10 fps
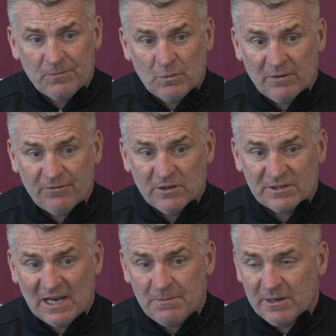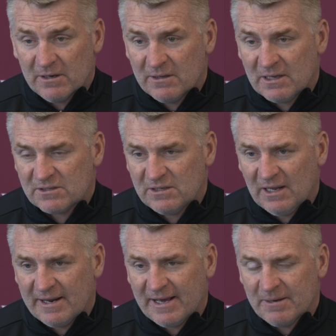when I first came here, and that's
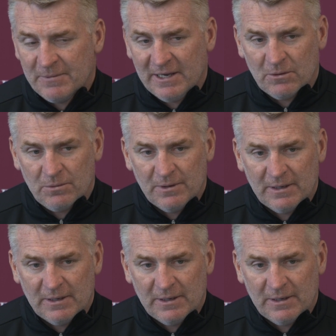still our aim now.